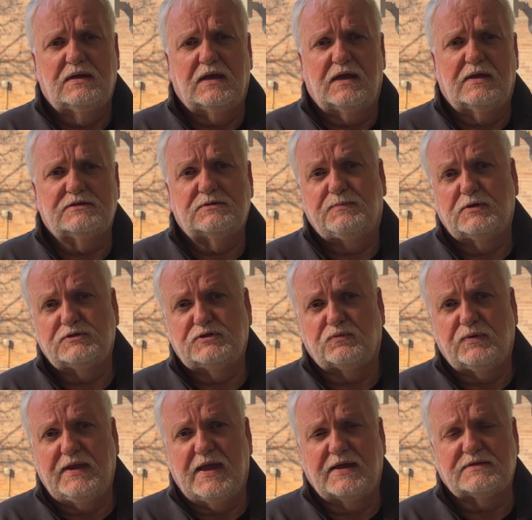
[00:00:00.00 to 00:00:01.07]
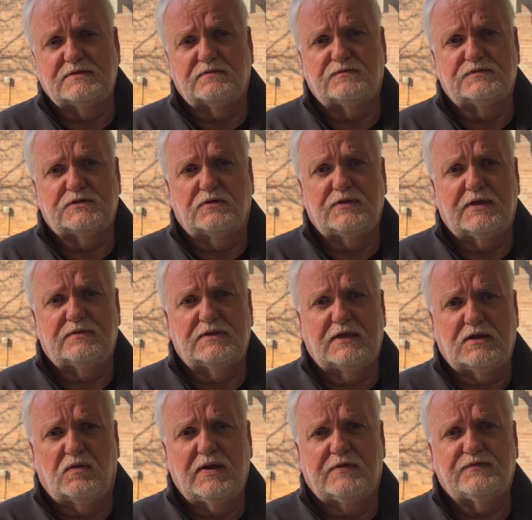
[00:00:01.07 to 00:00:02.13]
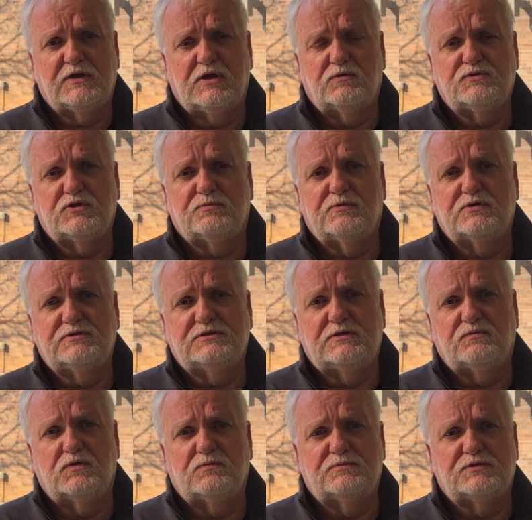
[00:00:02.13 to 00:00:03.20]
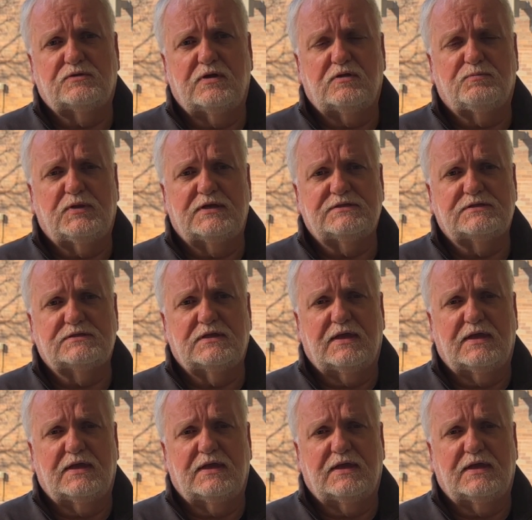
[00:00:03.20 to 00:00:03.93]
as opposed to reactive, so that they don't have to go to emergency rooms or other places